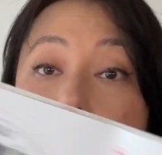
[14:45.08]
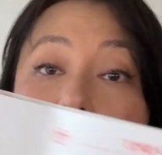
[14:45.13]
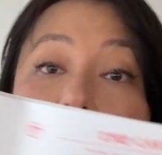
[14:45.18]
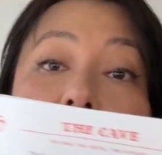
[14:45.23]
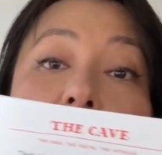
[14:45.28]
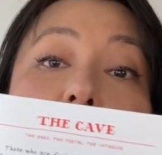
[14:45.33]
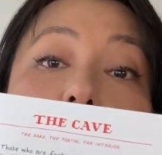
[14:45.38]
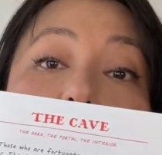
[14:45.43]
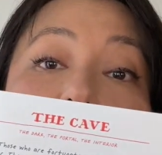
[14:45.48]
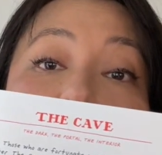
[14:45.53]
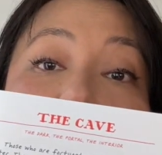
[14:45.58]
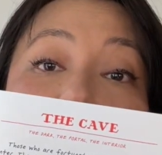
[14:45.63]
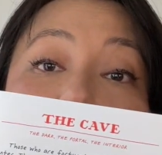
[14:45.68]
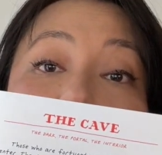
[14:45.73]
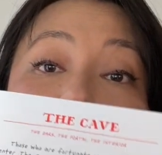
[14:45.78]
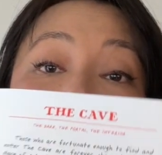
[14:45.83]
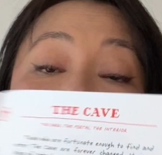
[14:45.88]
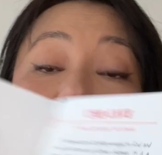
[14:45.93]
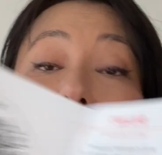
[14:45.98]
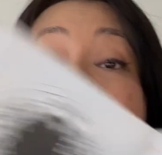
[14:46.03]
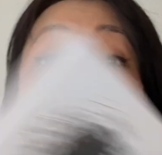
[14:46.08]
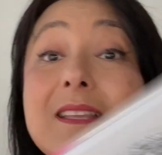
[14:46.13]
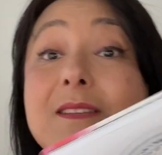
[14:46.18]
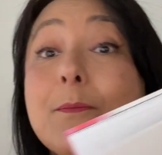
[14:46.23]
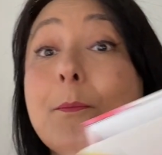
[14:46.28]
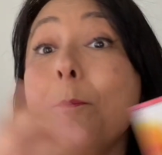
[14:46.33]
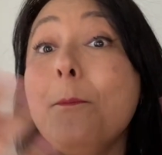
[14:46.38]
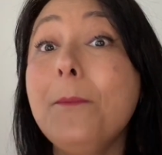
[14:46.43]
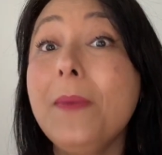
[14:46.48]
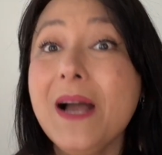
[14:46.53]
in order to decide.
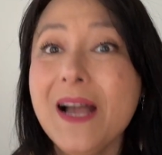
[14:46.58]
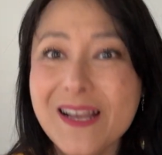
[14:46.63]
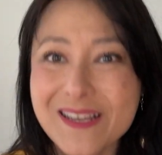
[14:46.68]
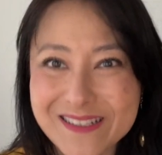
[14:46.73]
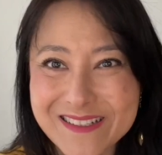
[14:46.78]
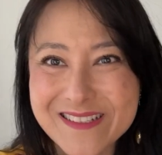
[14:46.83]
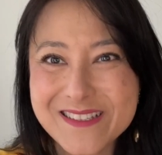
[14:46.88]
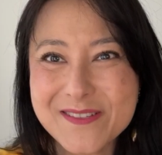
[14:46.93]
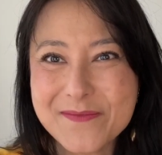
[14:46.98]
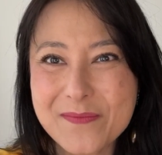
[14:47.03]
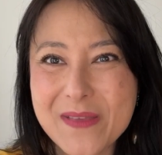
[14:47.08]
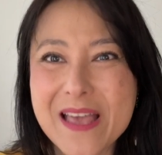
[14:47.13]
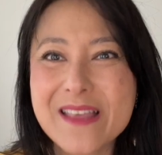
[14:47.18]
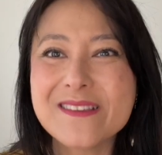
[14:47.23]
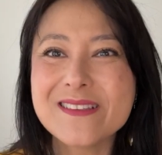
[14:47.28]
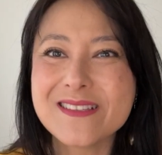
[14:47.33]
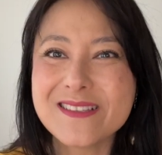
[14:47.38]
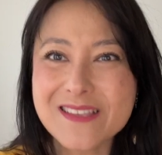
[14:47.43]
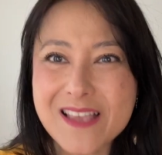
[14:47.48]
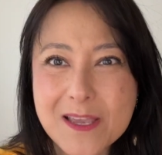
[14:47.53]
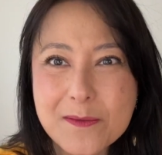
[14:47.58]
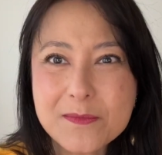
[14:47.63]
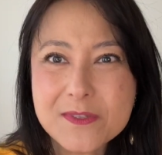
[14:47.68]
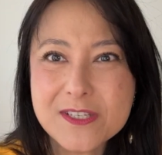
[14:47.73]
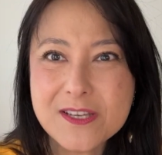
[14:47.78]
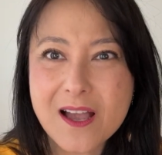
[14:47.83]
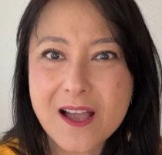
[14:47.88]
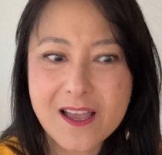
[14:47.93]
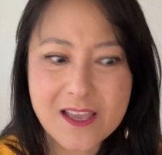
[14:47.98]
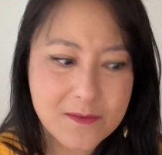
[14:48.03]
But at the same
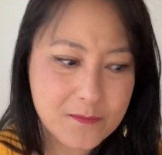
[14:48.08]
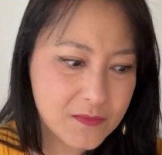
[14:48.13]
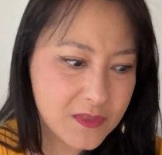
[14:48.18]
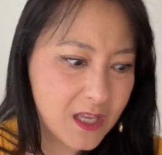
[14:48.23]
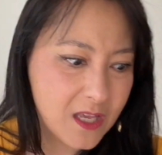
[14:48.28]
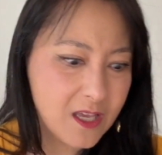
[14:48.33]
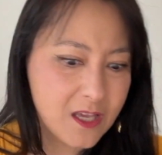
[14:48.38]
time,